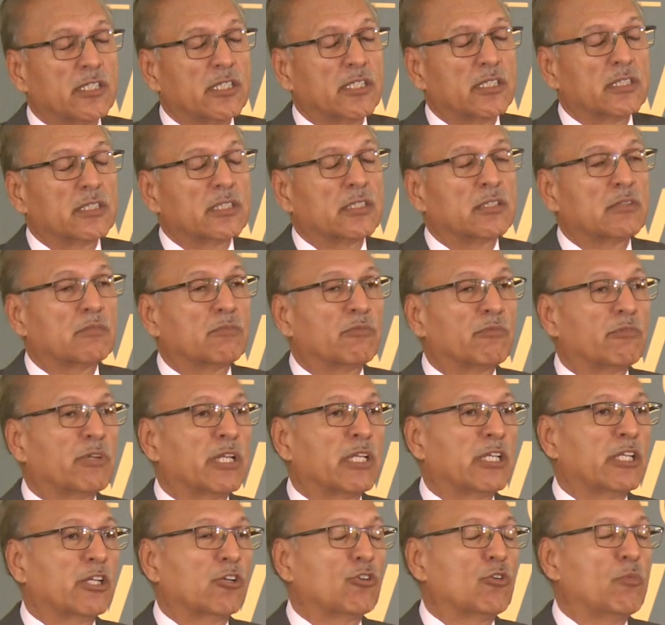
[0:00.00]
leaders in,
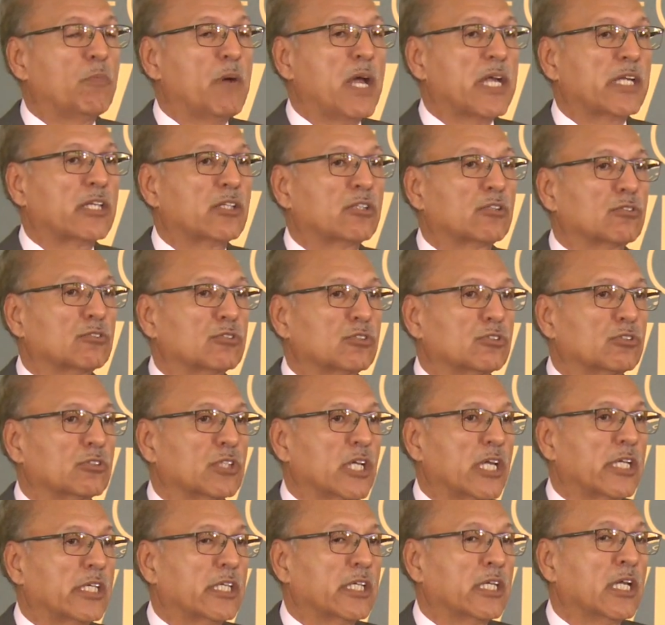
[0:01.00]
when they go back into
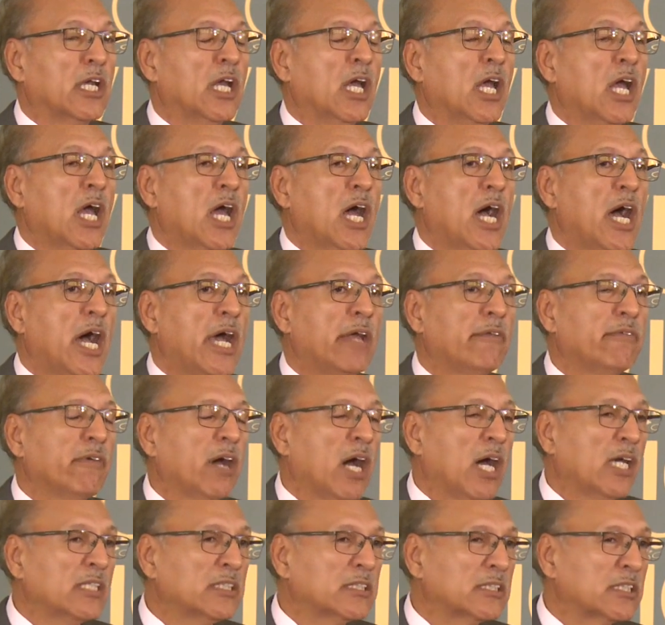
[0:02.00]
society. I've
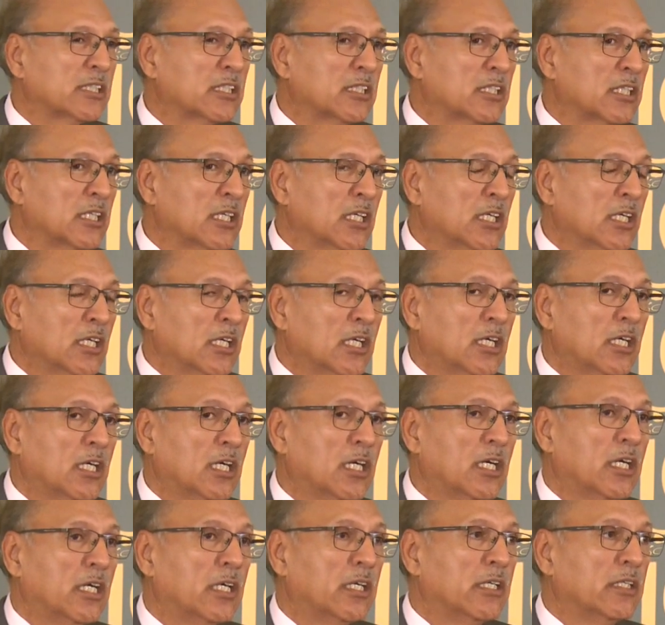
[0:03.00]
asked the
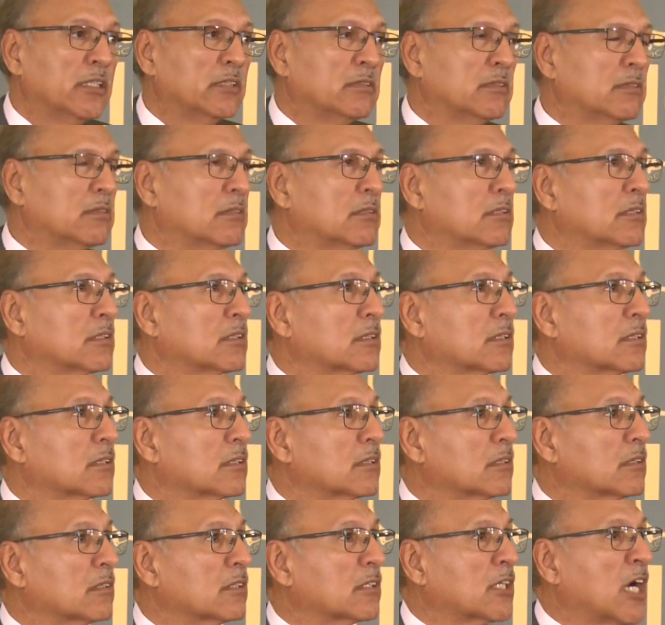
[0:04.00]
uh,
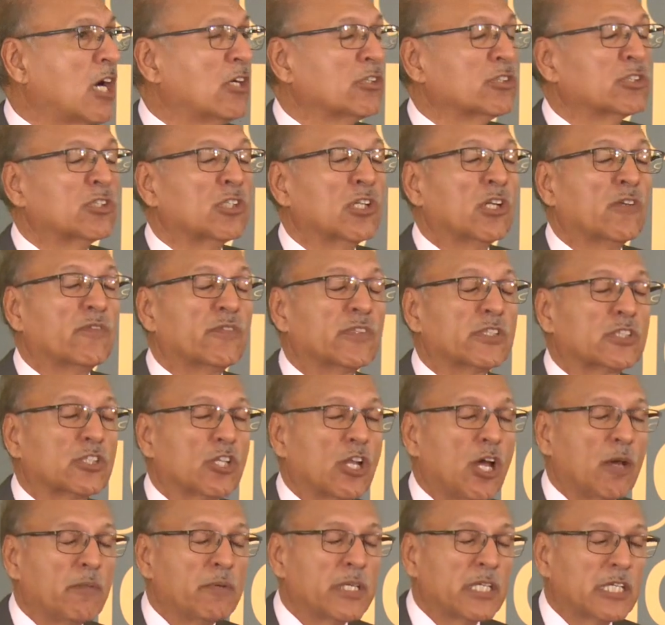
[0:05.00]
Council of
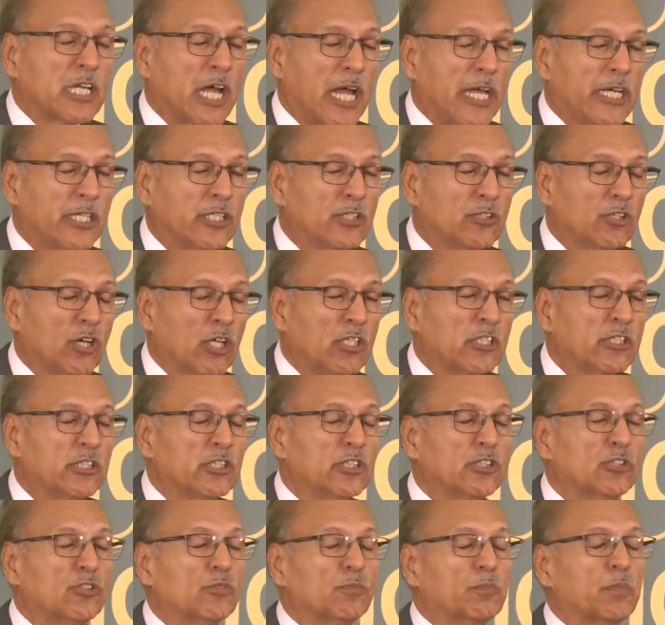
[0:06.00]
Islamic
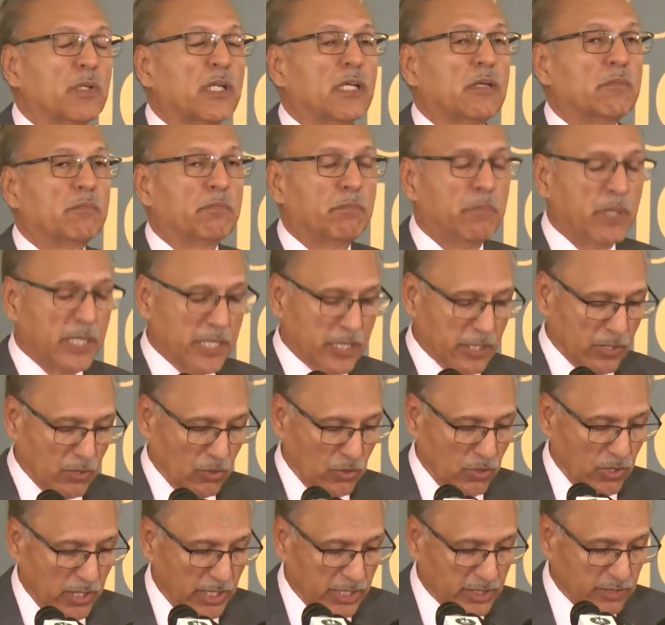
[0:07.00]
Ideology to play a bigger
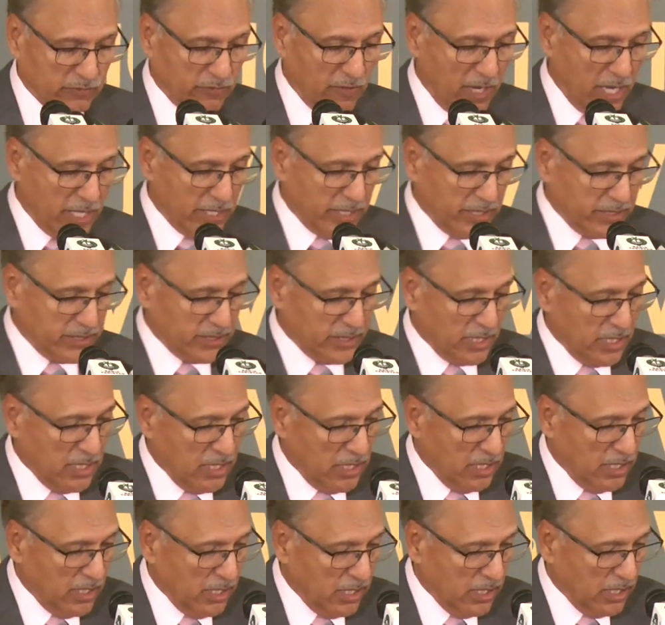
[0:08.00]
role as far as
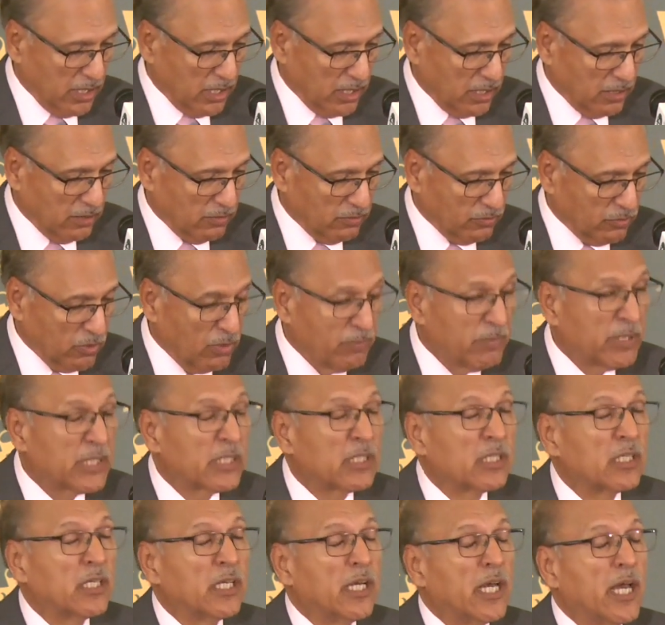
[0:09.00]
uh,
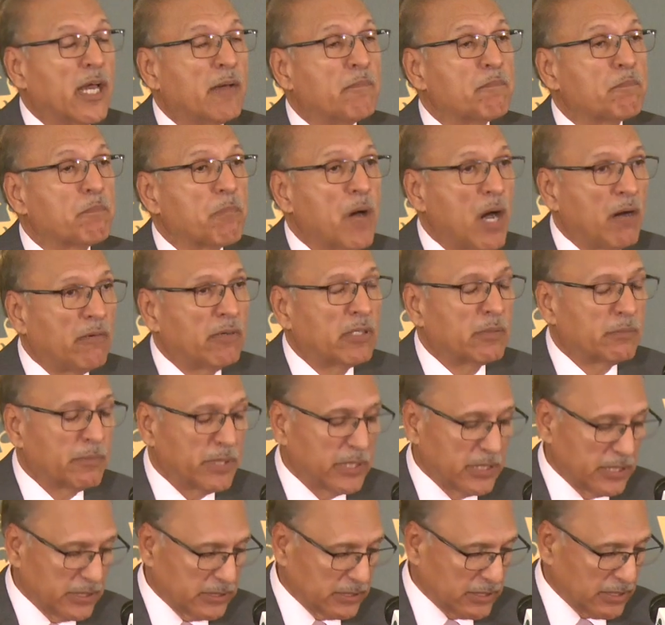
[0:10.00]
women
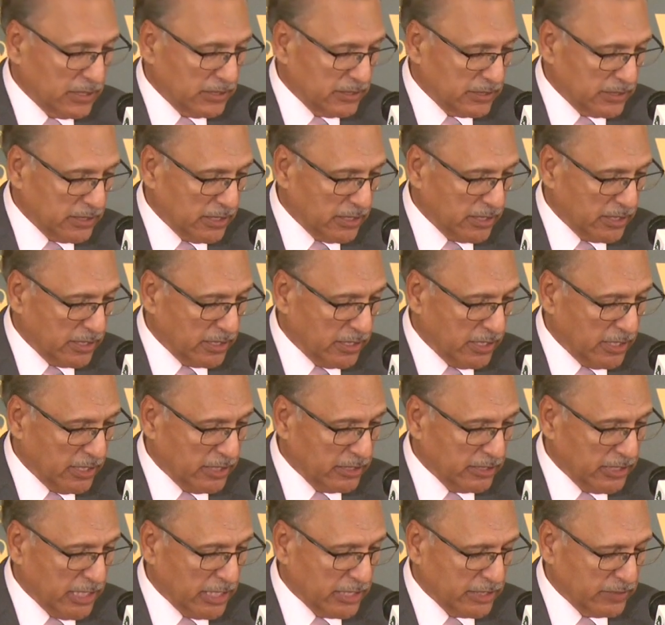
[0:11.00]
empowerment is concerned
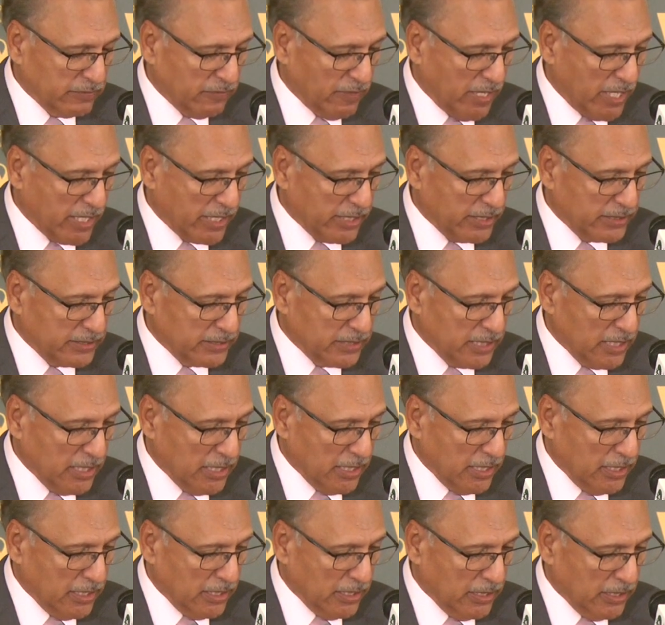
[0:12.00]
and as, as far as
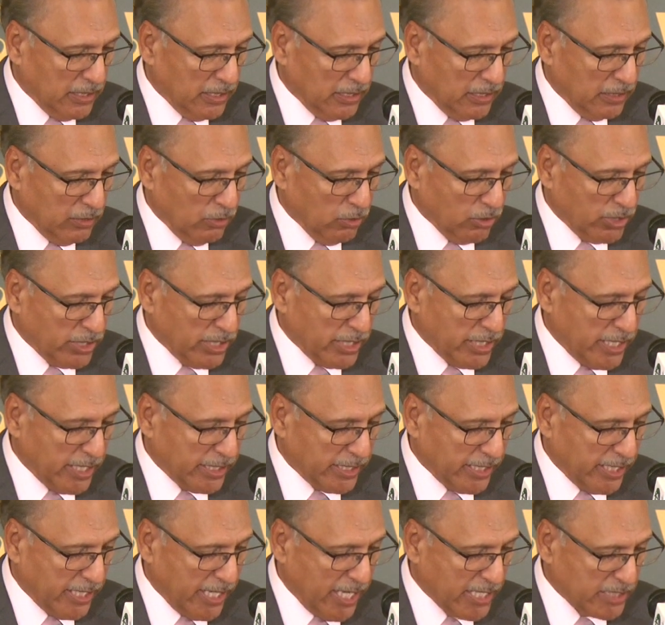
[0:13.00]
uh, looking
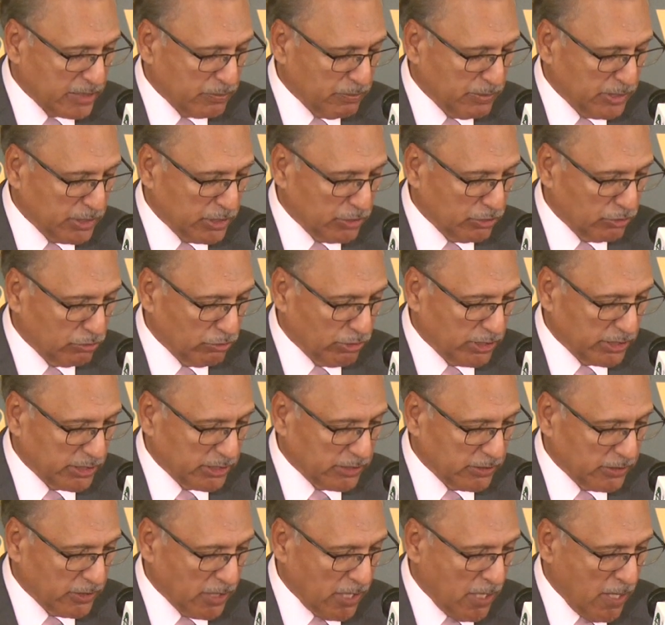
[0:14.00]
at harassment
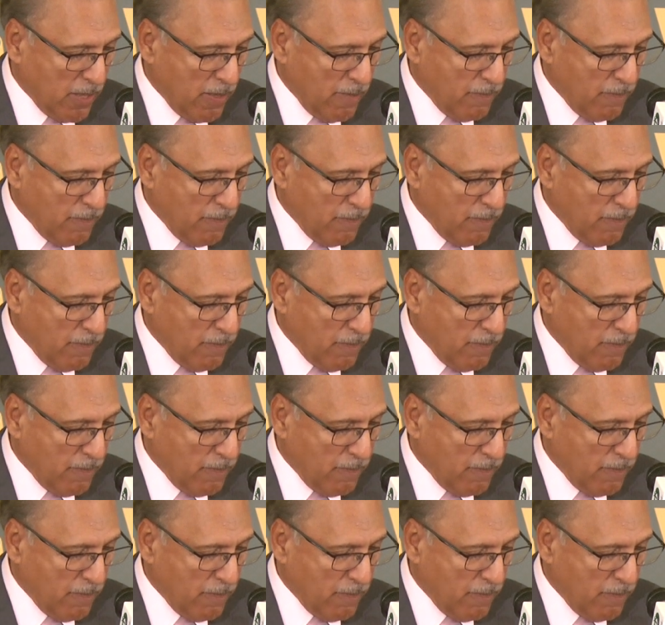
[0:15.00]
situations.